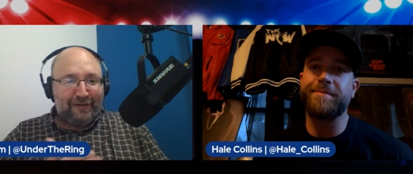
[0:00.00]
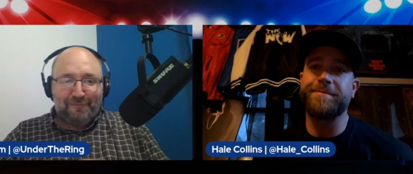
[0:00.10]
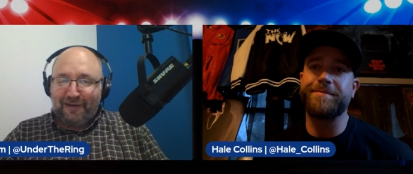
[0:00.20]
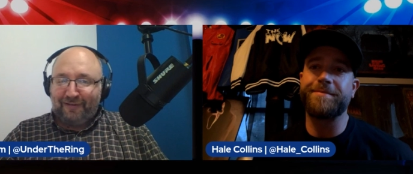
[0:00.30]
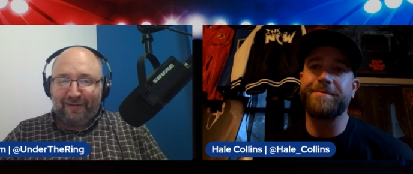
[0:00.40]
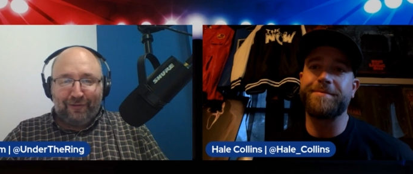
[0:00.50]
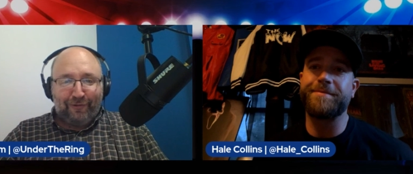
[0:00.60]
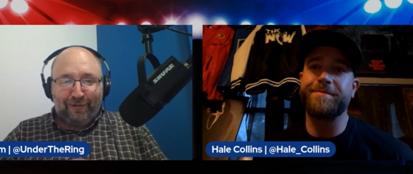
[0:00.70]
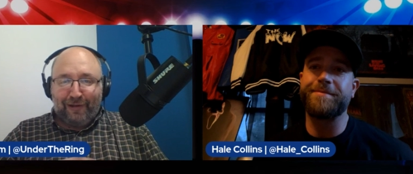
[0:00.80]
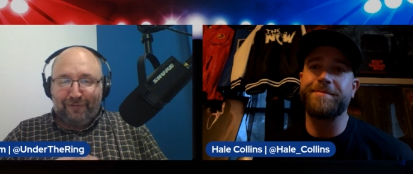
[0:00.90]
Speaker 1: team back
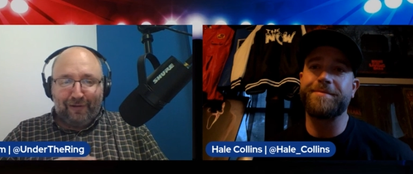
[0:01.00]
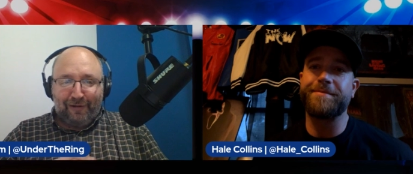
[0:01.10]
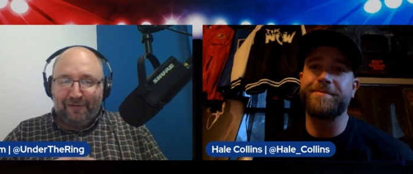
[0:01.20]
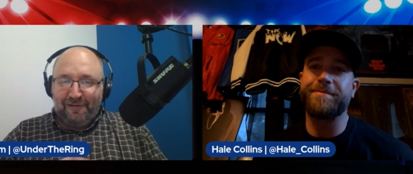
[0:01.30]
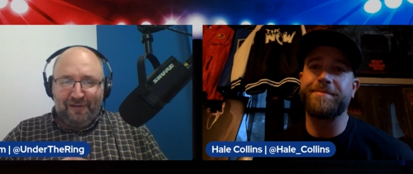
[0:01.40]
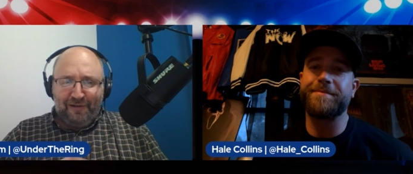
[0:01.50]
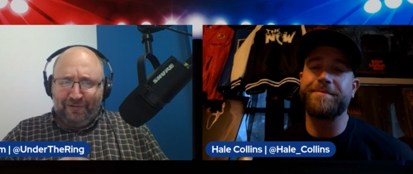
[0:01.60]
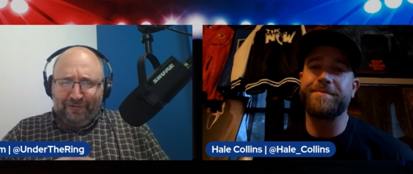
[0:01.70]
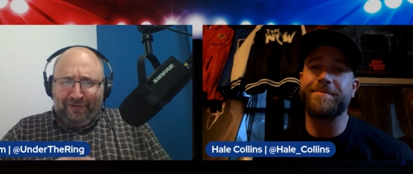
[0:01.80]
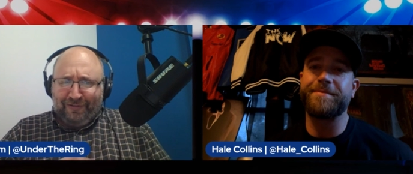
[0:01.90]
together, and
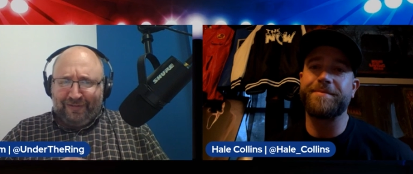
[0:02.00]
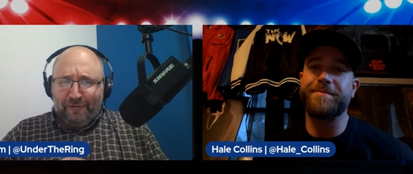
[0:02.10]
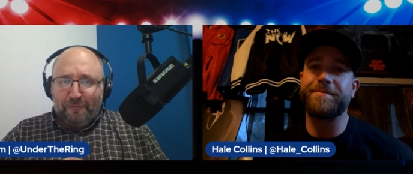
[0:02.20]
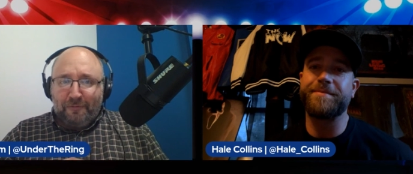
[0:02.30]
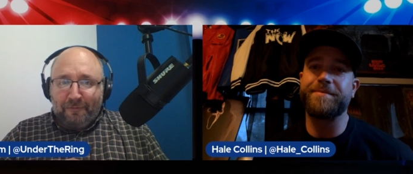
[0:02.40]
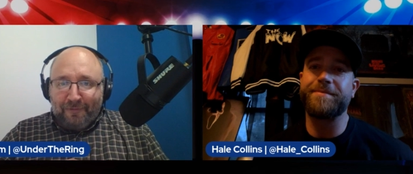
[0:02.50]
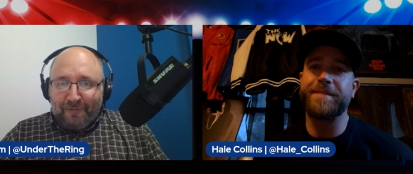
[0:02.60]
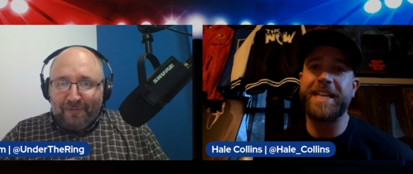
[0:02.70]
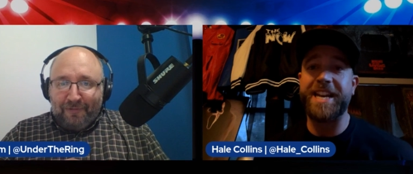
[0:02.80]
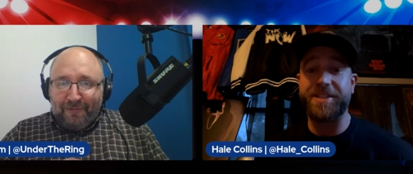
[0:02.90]
just good to see you.
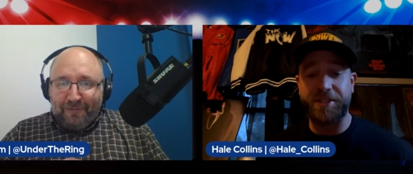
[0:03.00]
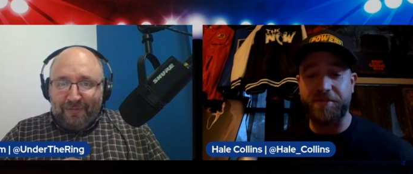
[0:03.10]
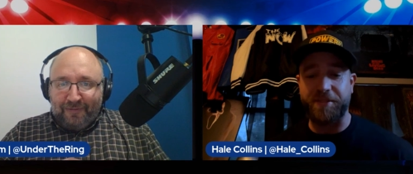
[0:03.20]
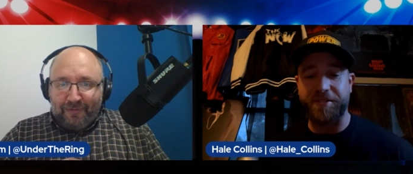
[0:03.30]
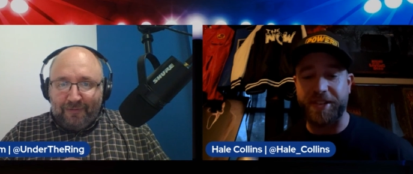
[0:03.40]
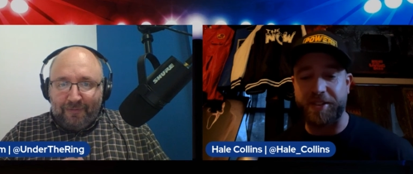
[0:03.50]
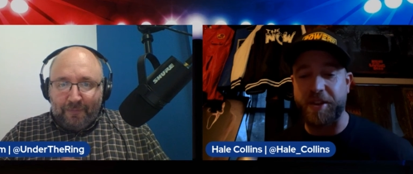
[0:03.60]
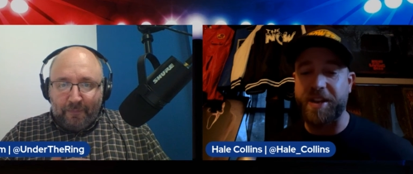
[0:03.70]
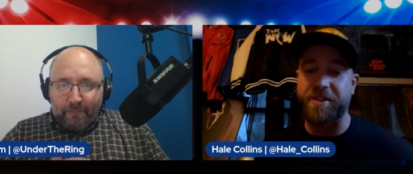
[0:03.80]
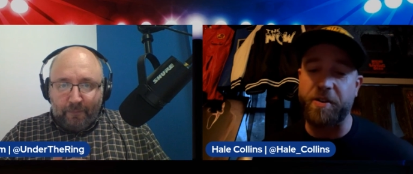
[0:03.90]
Yeah, you too, Phil. Thank
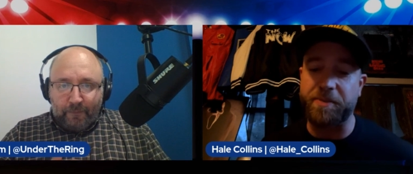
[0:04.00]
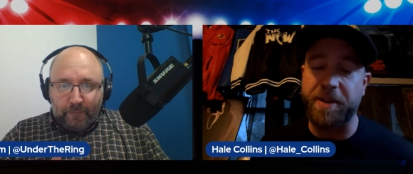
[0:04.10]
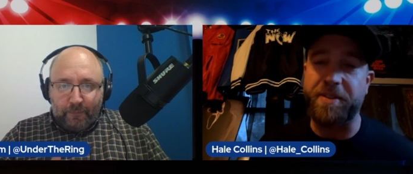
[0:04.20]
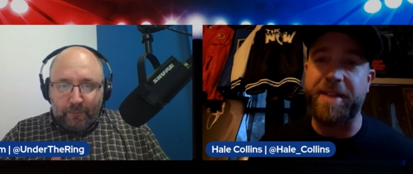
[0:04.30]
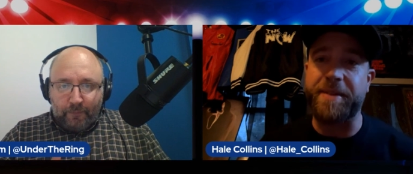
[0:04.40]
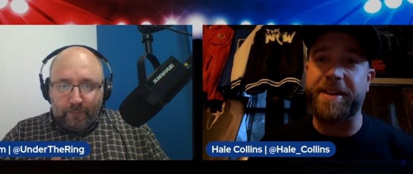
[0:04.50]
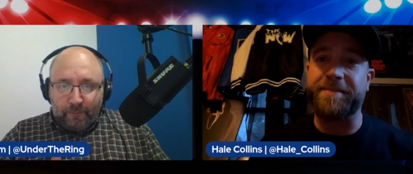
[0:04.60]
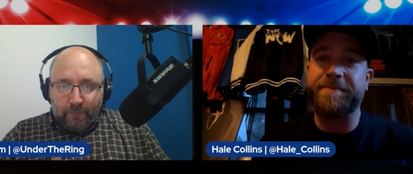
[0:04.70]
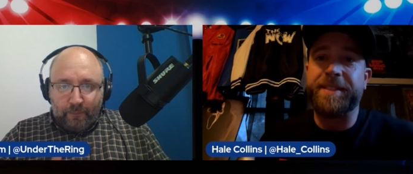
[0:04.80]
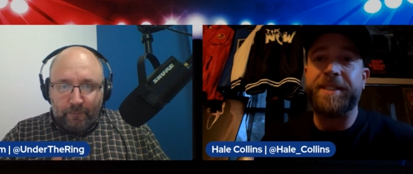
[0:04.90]
you. You've always been great,
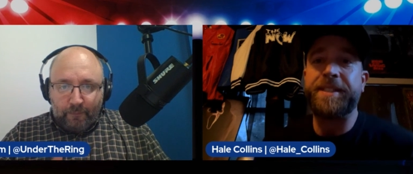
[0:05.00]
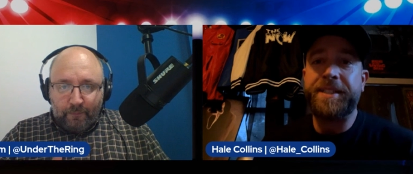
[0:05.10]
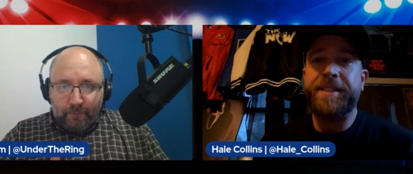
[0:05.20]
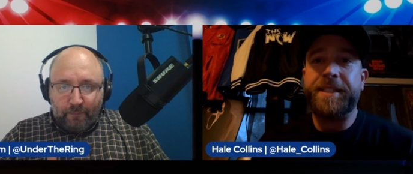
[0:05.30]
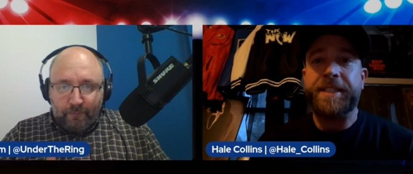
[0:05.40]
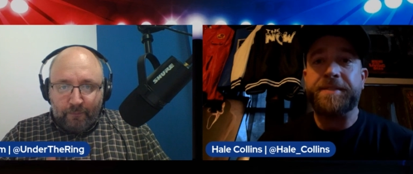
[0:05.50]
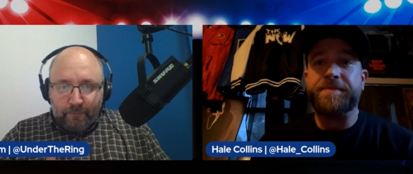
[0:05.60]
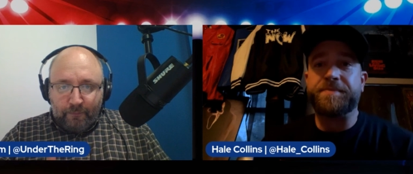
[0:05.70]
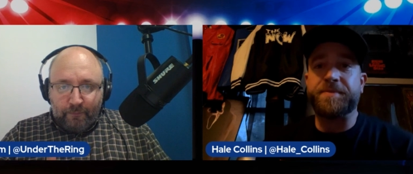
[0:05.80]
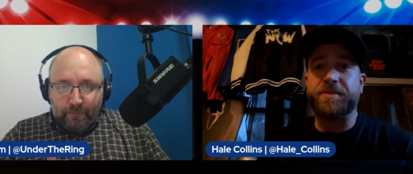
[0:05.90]
man.
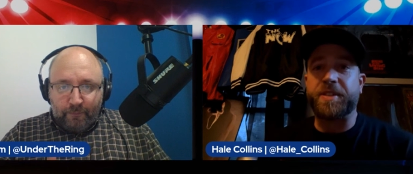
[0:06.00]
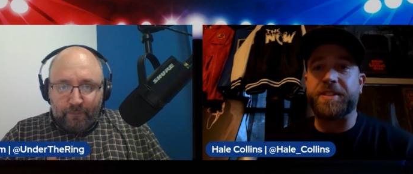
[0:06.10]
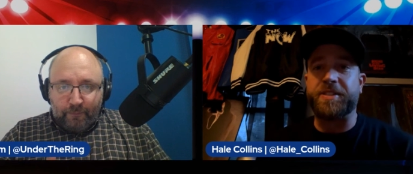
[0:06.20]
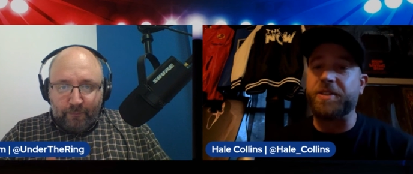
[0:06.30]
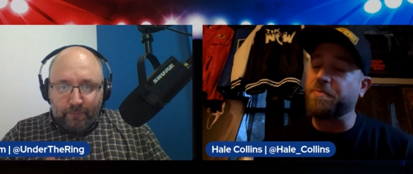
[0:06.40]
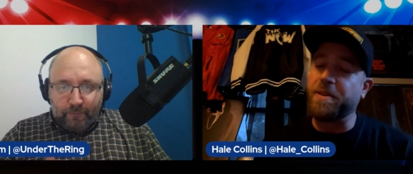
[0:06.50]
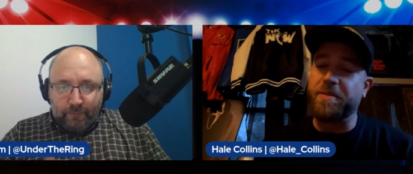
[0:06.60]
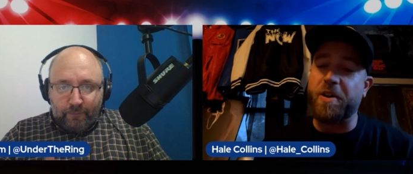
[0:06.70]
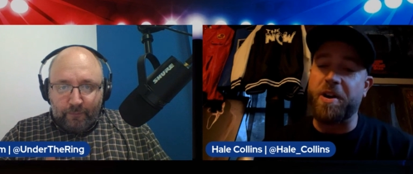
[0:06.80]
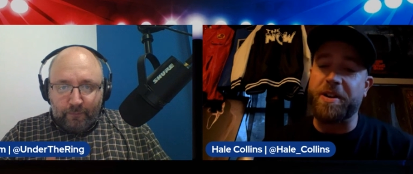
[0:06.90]
You've been
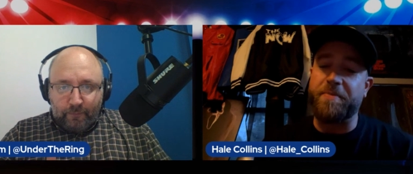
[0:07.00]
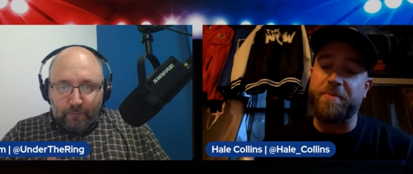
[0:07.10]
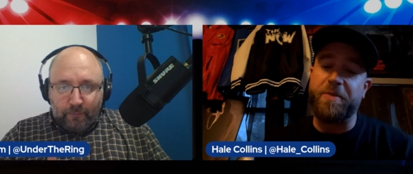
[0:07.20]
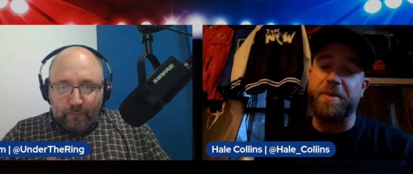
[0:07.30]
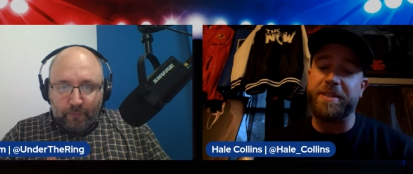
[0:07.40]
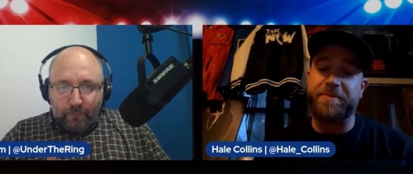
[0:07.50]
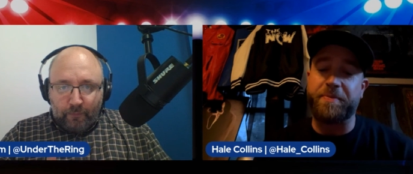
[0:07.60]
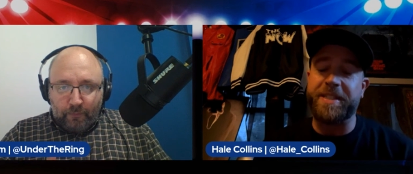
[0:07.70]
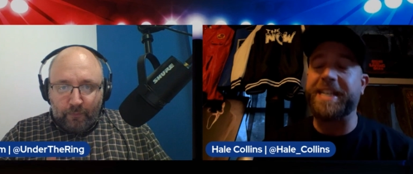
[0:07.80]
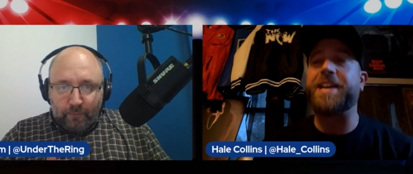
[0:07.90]
long. We've
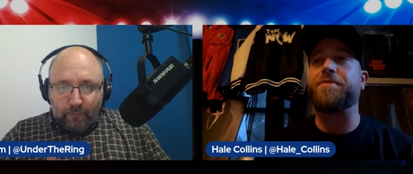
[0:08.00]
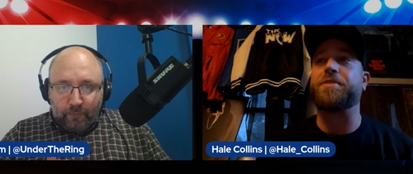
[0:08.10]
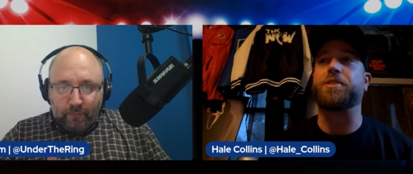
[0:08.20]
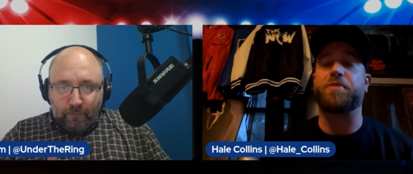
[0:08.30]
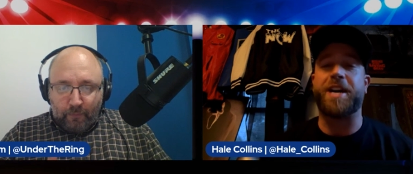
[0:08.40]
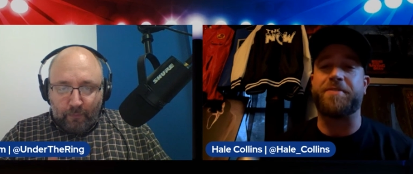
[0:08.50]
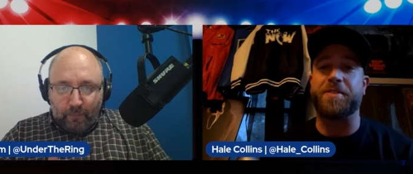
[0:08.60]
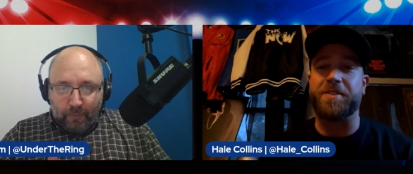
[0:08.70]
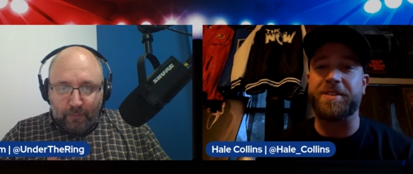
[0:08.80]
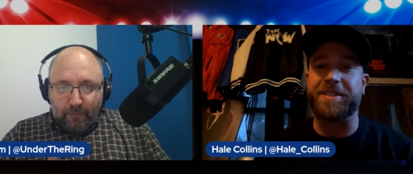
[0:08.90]
been together for this ride for
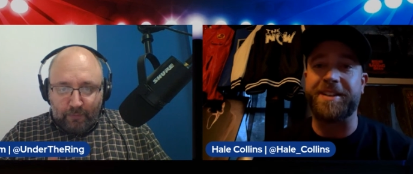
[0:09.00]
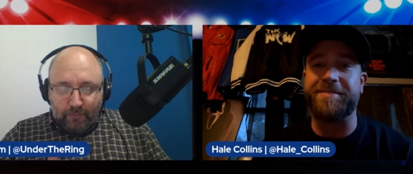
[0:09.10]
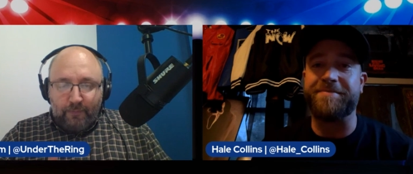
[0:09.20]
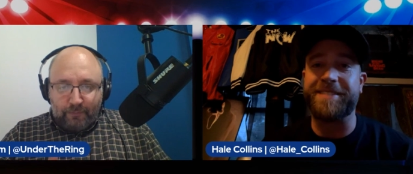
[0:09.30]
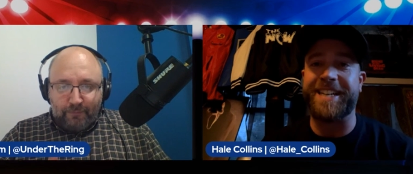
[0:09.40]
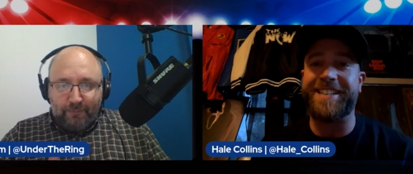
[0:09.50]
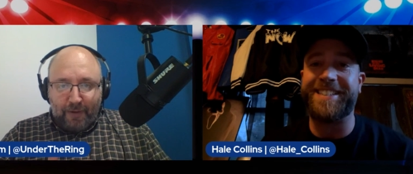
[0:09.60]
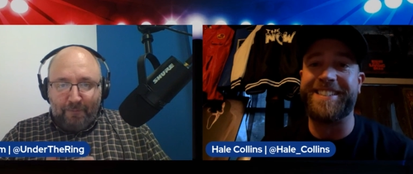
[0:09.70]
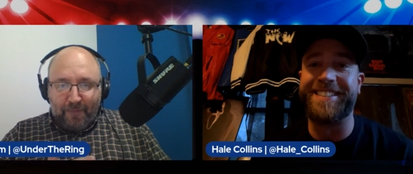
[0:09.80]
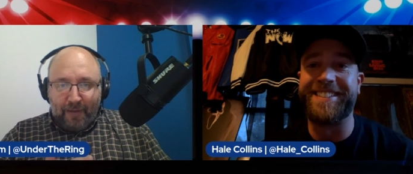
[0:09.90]
a long time.
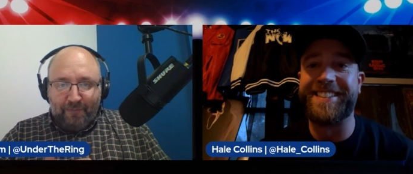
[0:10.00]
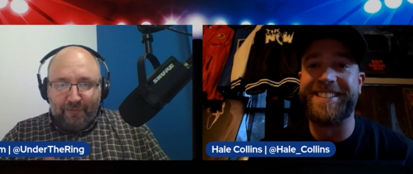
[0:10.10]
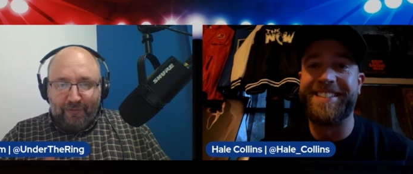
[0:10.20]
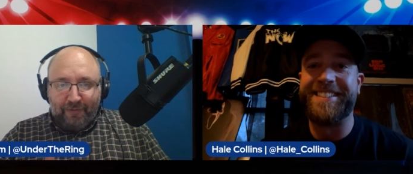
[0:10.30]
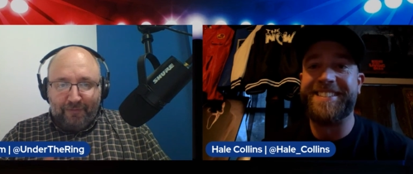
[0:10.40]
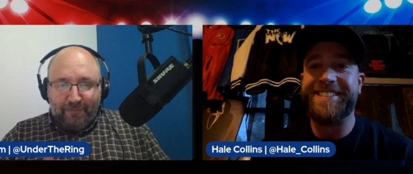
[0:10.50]
Speaker 2: Yep, absolutely.